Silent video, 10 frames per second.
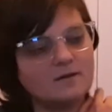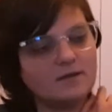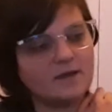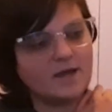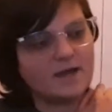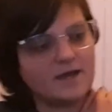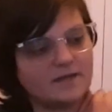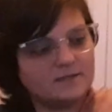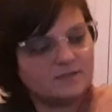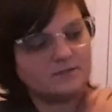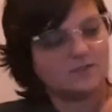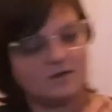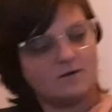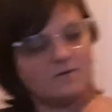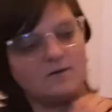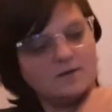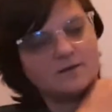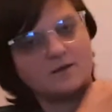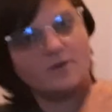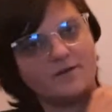And so
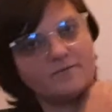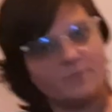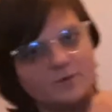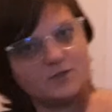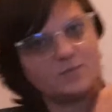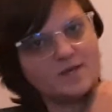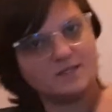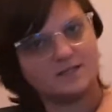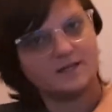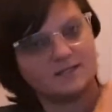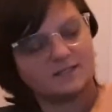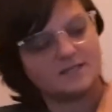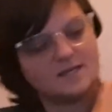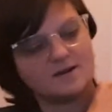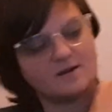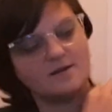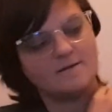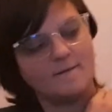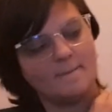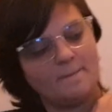going from the trapezius here,
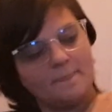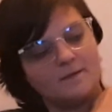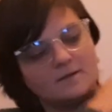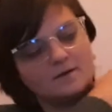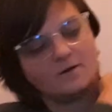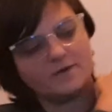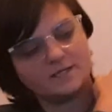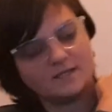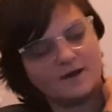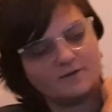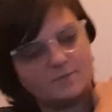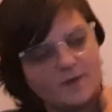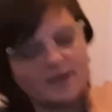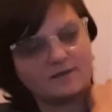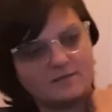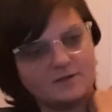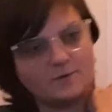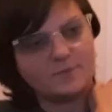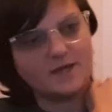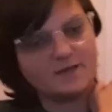going down and back a little
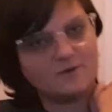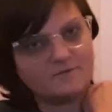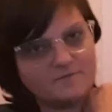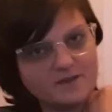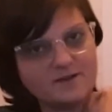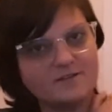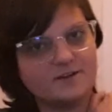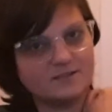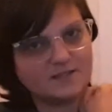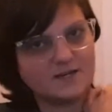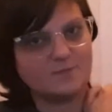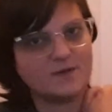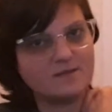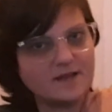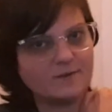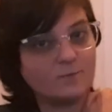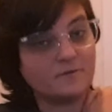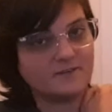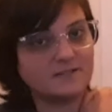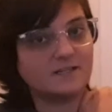bit, you'll feel there's going to be like
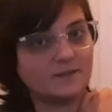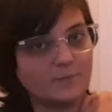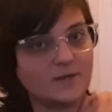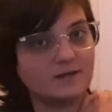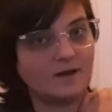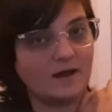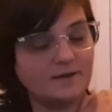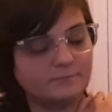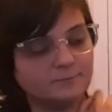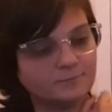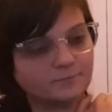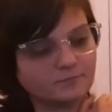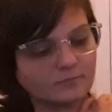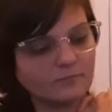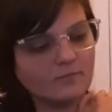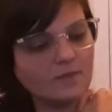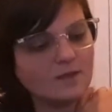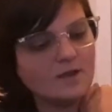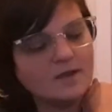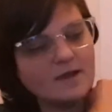feels like a big knot.
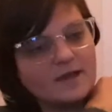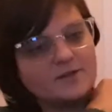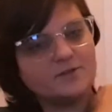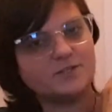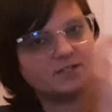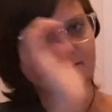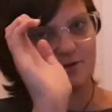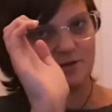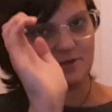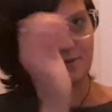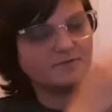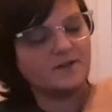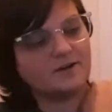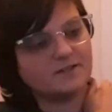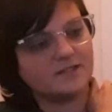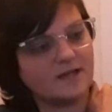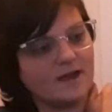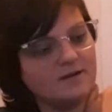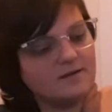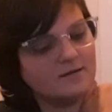And you'll just curl those fingers
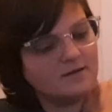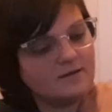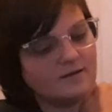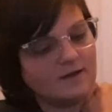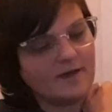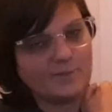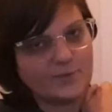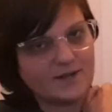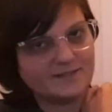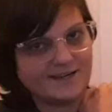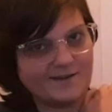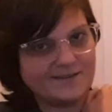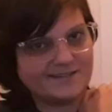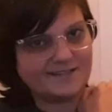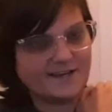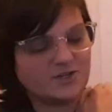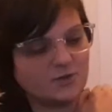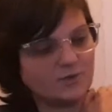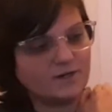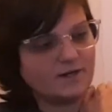again and press down into that
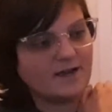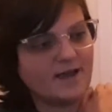shoulder.